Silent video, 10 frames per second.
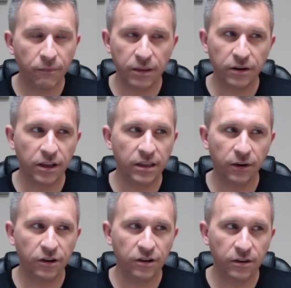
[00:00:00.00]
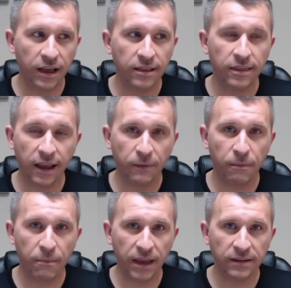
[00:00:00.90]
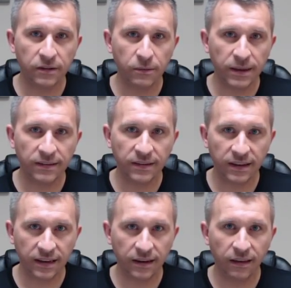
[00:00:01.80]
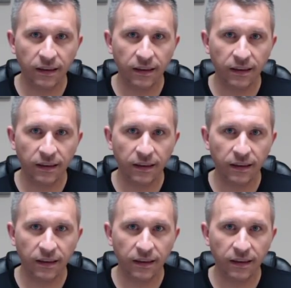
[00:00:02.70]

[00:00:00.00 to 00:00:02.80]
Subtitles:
or not they're going to do that, that remains to be seen.